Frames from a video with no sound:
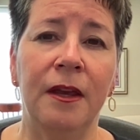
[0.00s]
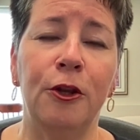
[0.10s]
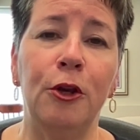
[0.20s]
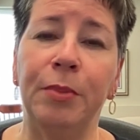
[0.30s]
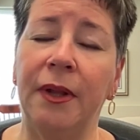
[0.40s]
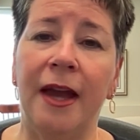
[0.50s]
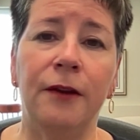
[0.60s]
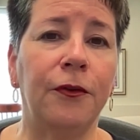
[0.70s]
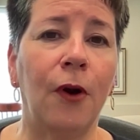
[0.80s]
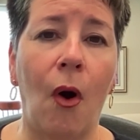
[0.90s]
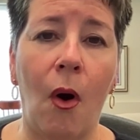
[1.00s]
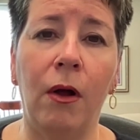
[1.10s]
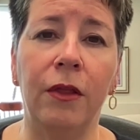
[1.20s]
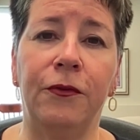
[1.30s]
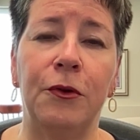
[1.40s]
You plan for
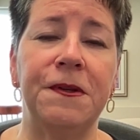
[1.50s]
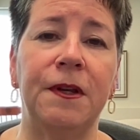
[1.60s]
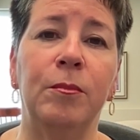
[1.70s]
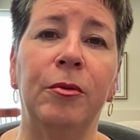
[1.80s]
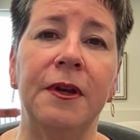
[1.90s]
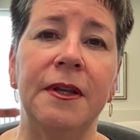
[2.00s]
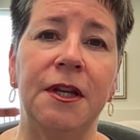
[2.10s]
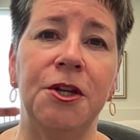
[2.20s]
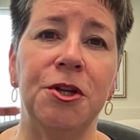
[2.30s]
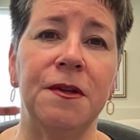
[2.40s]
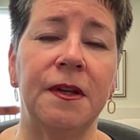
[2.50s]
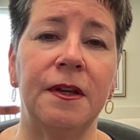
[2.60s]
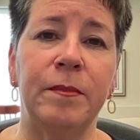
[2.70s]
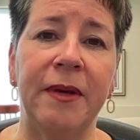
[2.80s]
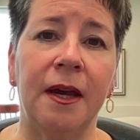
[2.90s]
all the foreseeable
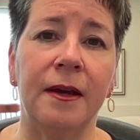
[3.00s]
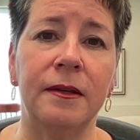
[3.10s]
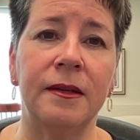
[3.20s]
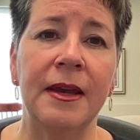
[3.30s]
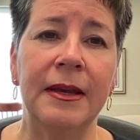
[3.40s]
contingencies because,